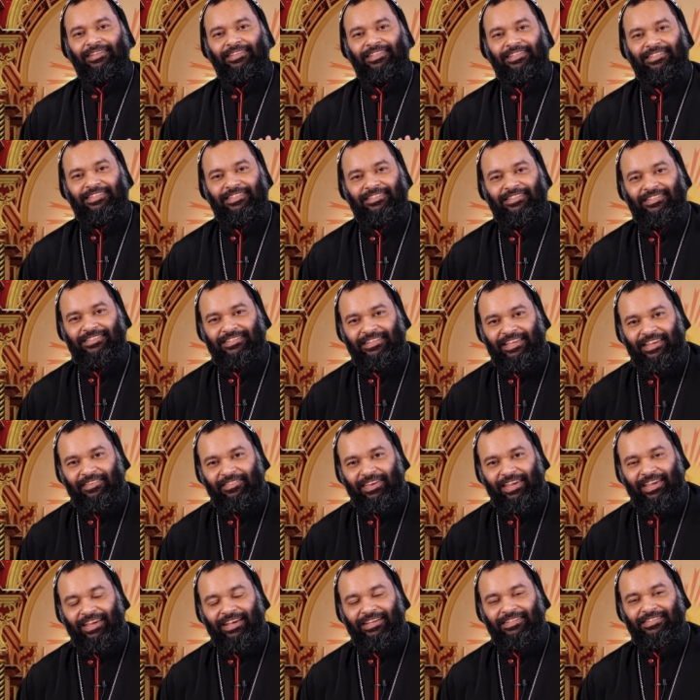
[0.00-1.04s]
Jesus is
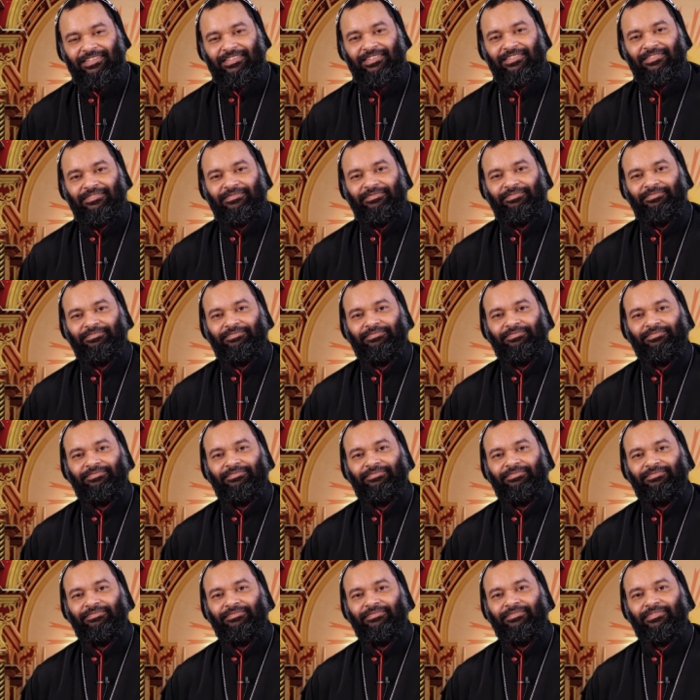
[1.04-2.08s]
giving us
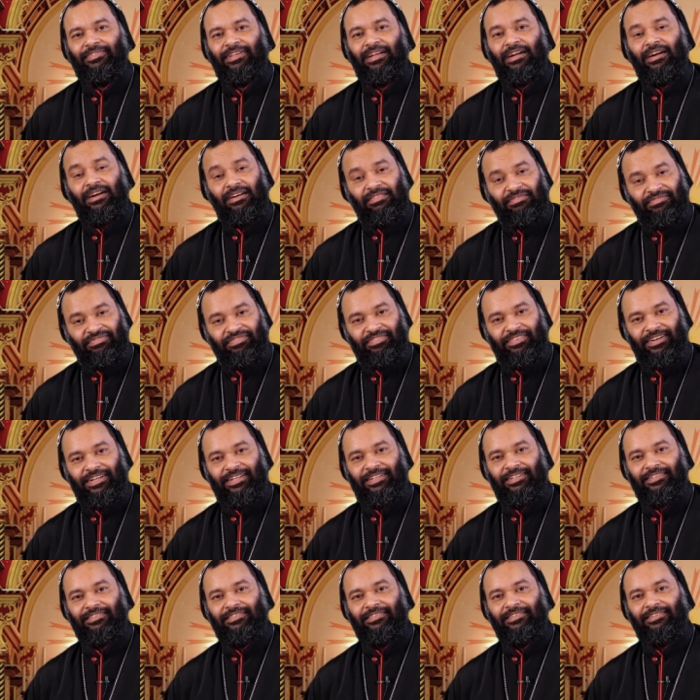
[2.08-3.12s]

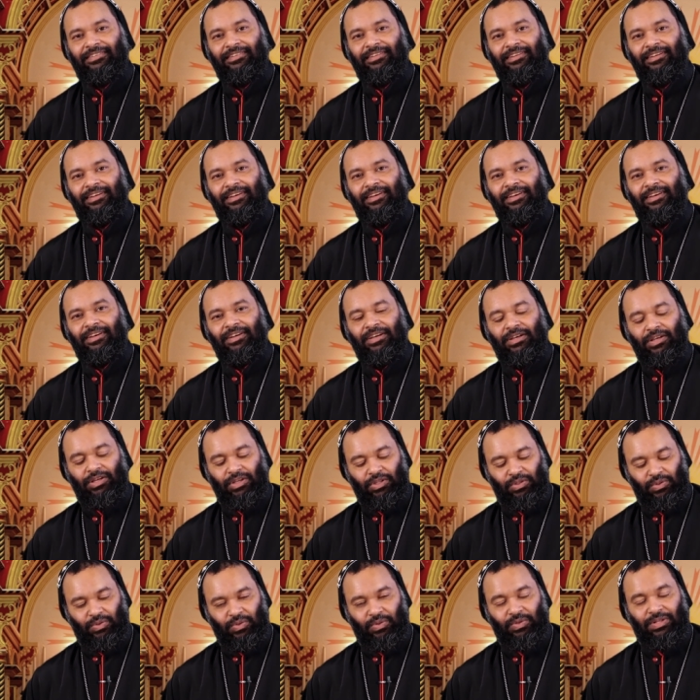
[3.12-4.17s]
comfort
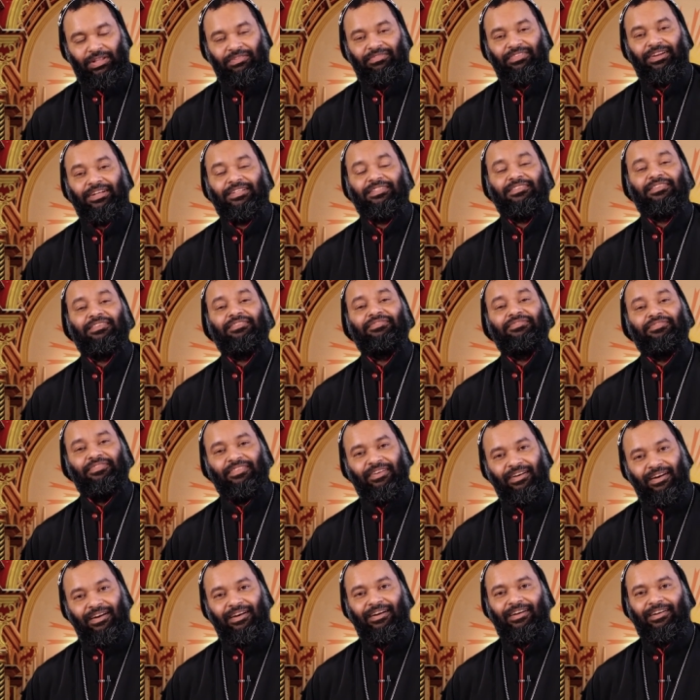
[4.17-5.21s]
through the words of
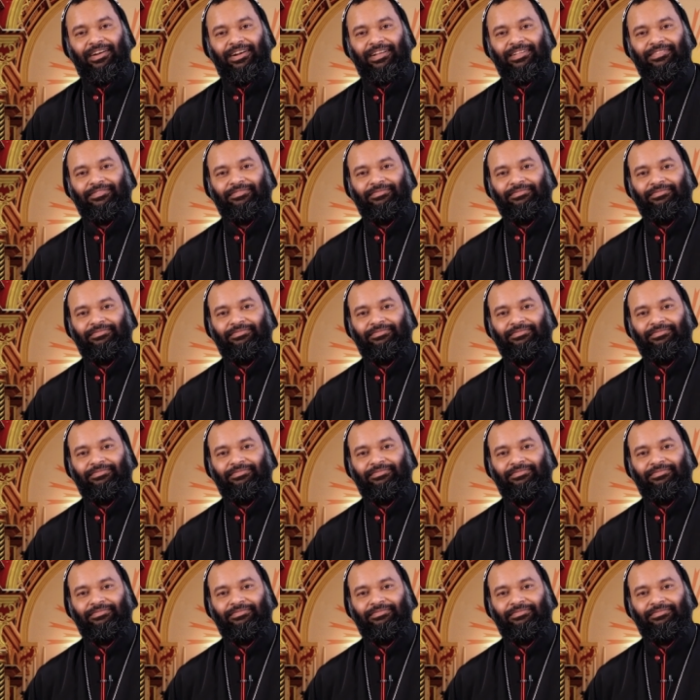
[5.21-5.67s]
God.